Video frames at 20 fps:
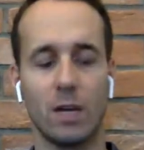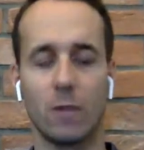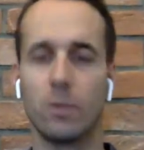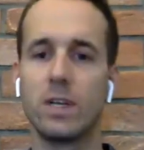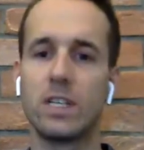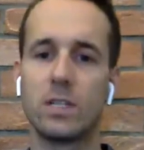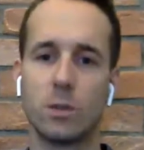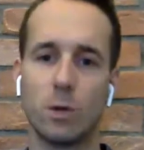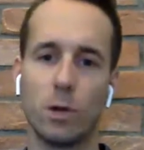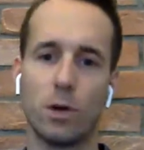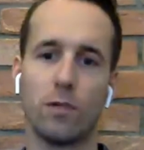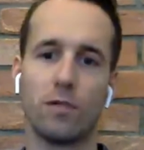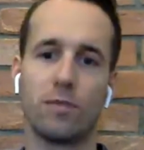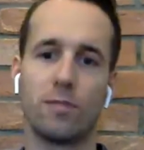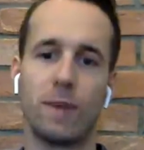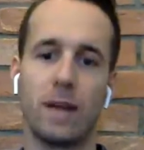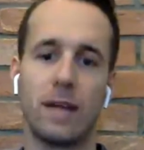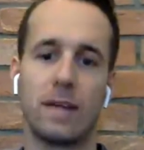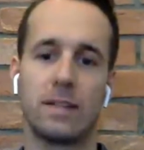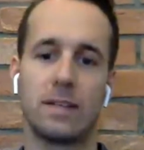reserve
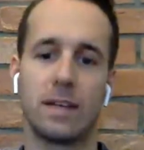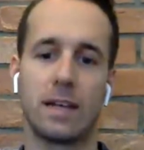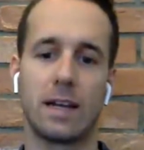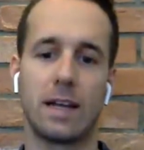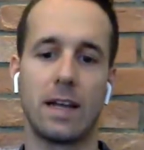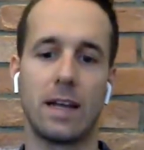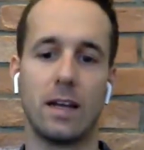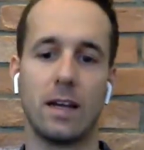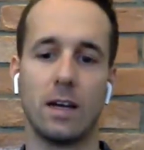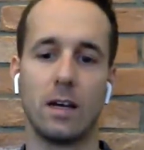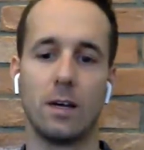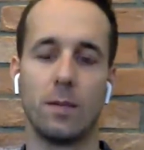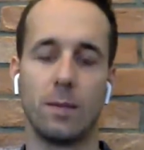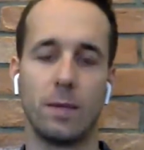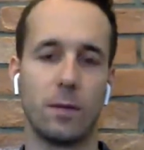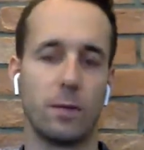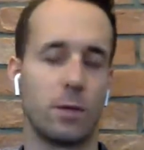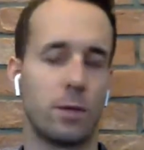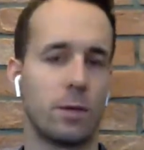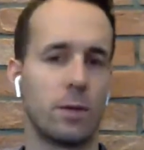basically.
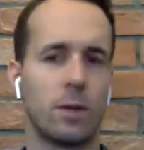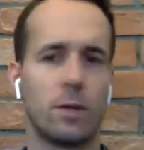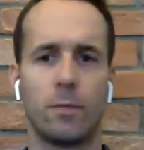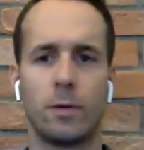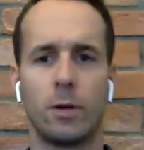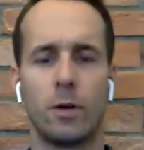We're not,